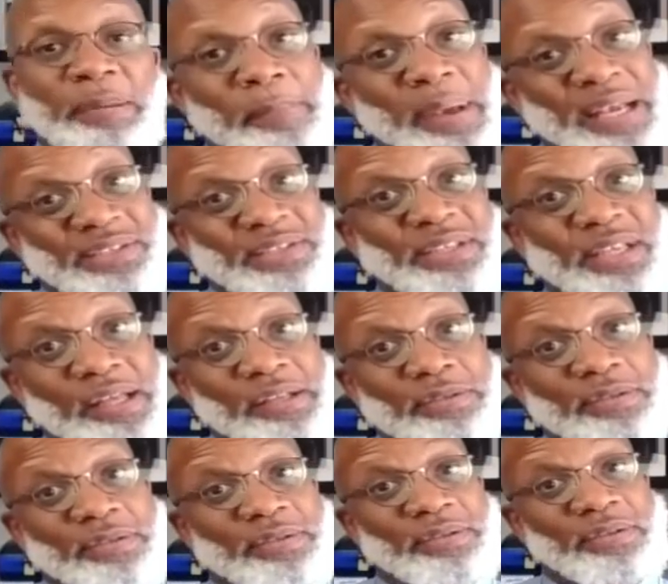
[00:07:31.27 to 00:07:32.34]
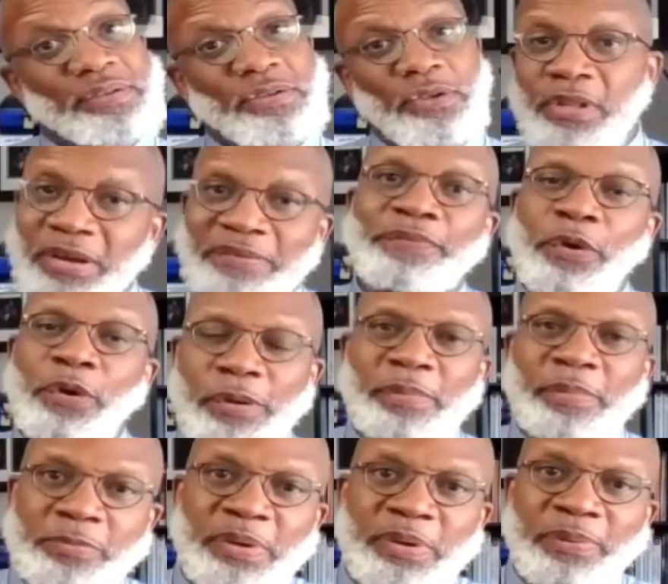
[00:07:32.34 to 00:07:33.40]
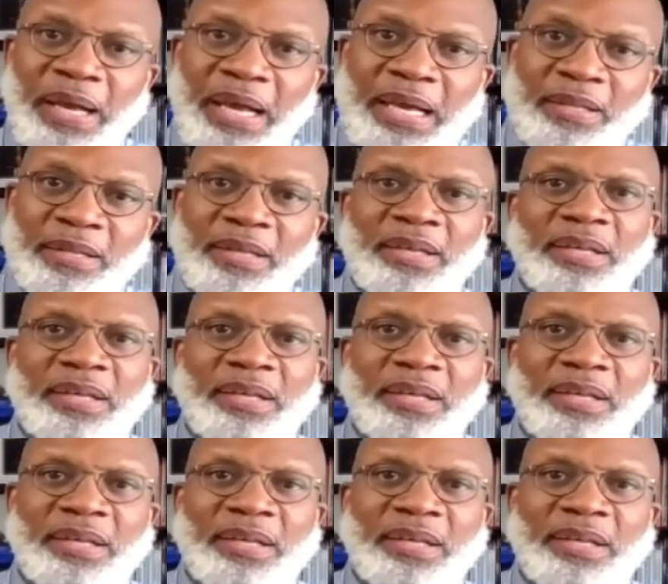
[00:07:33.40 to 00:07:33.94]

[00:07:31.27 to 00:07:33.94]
It makes sense, so therefore it must be right.